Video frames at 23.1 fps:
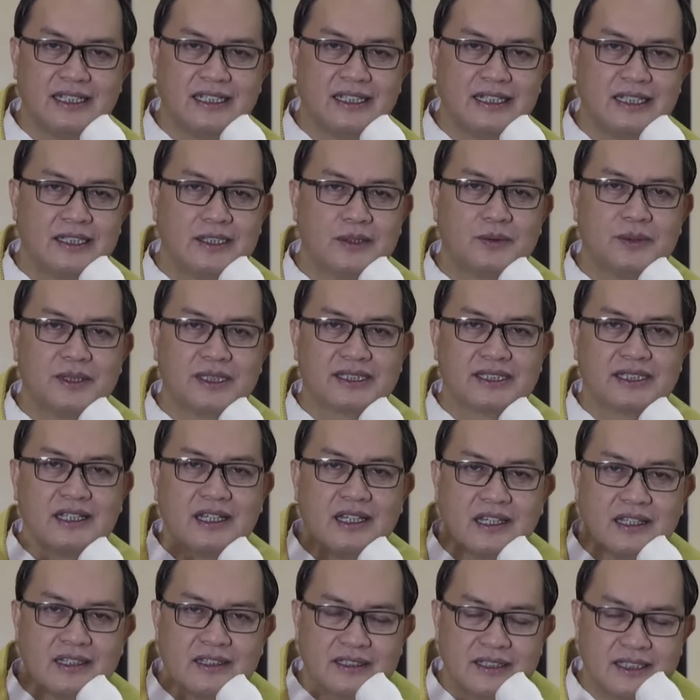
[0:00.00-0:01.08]
It was
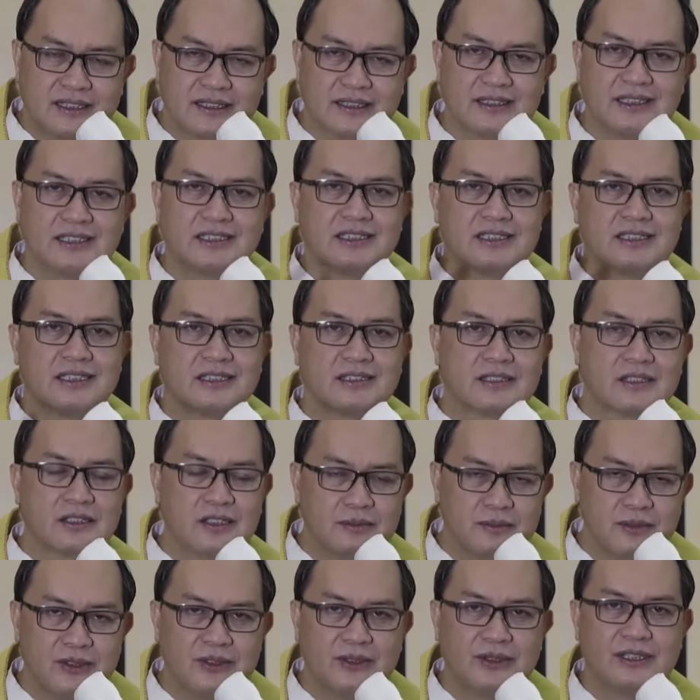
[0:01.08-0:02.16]
the Christian
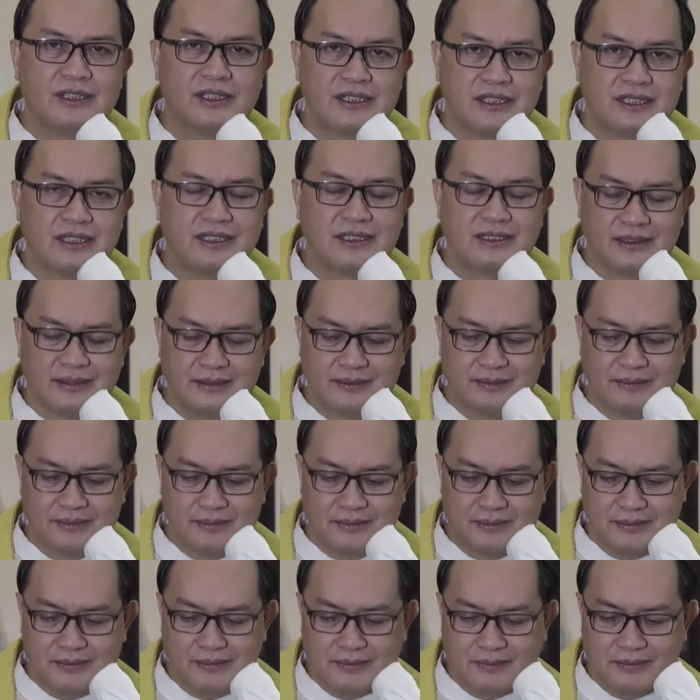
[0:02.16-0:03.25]
community.
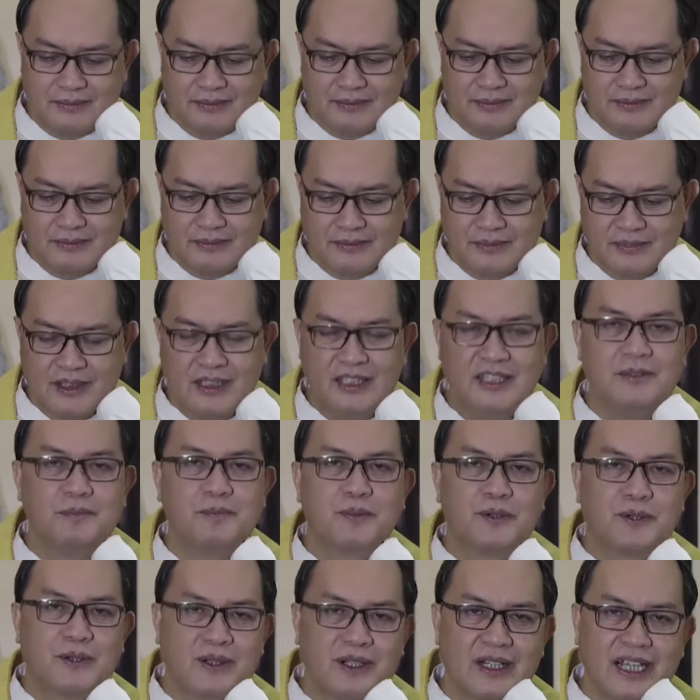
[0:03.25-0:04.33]
He
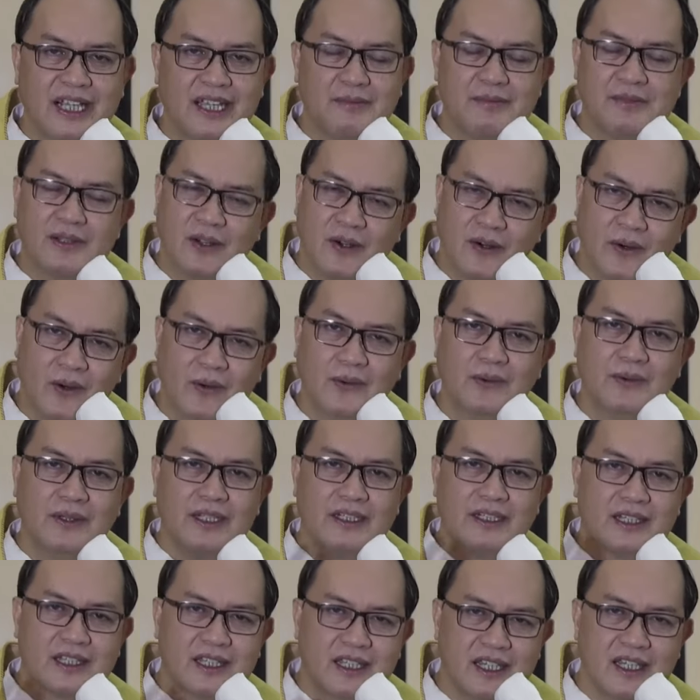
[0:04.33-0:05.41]
proclaimed only
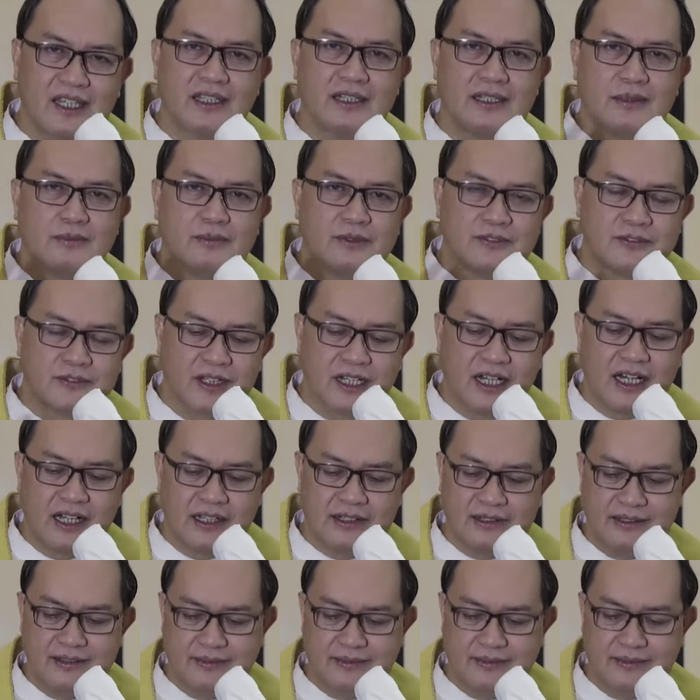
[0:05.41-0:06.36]
the kingdom of God.